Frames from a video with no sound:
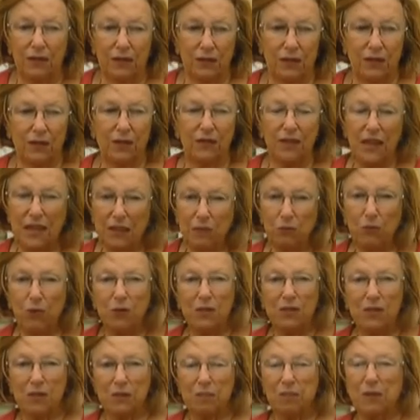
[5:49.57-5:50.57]
So that
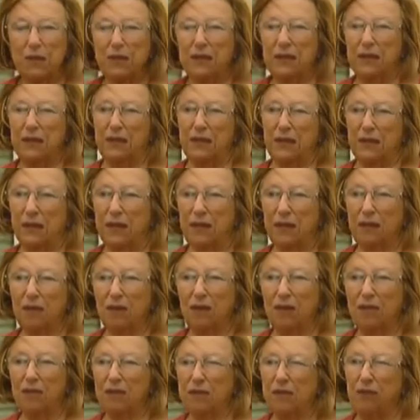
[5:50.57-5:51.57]
was the beginning
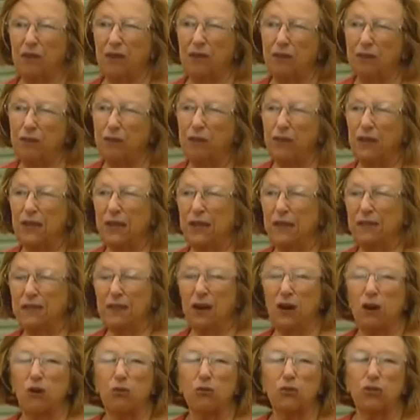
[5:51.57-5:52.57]
of, of really
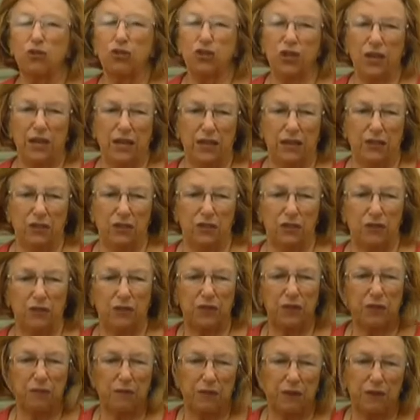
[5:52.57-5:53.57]
the whole change
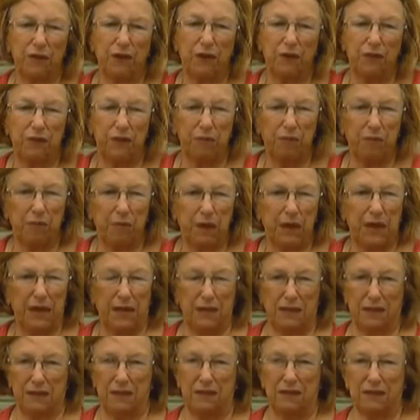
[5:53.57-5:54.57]
of the, of the
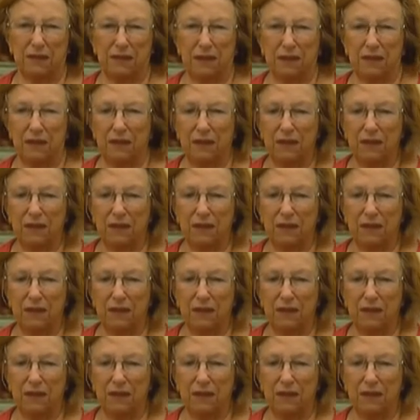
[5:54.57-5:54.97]
place.